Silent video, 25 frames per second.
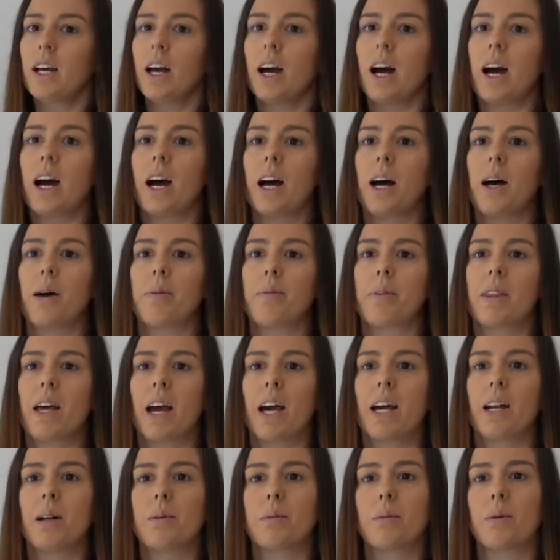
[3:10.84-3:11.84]
the
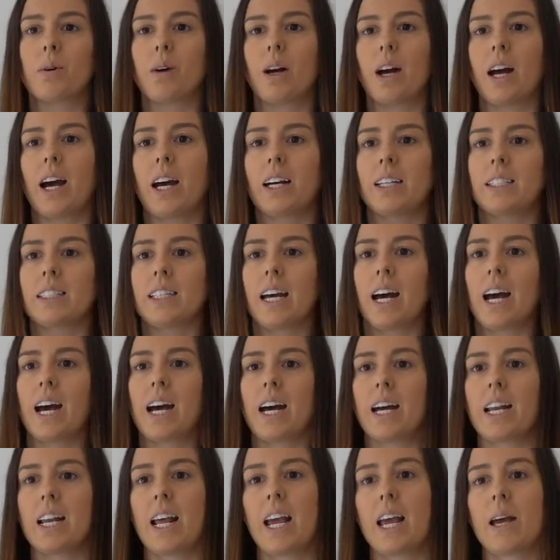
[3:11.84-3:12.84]
animal has
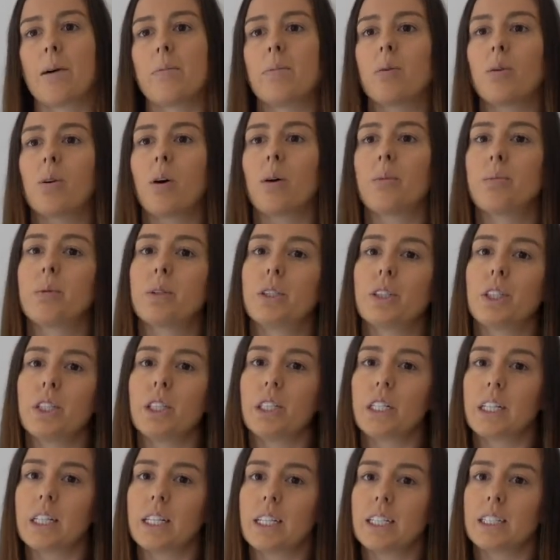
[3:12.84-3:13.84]
had ample
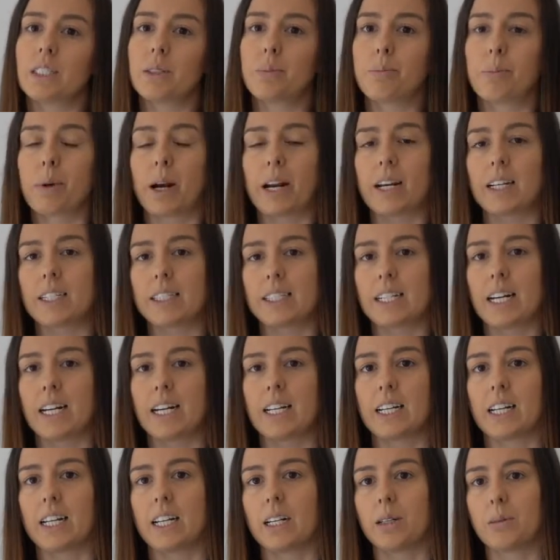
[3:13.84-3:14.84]
opportunity to break
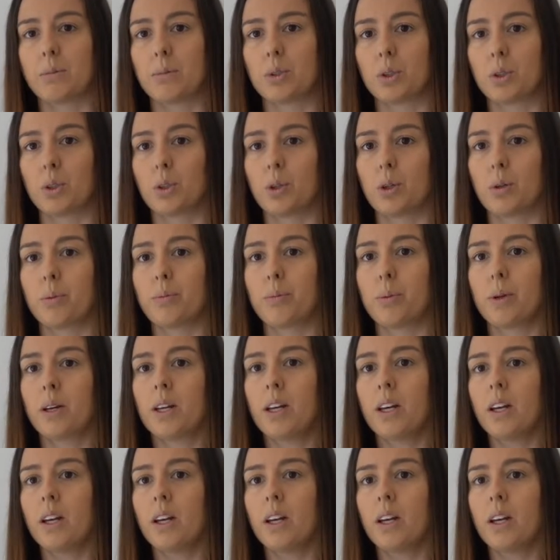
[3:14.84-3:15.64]
down and absorb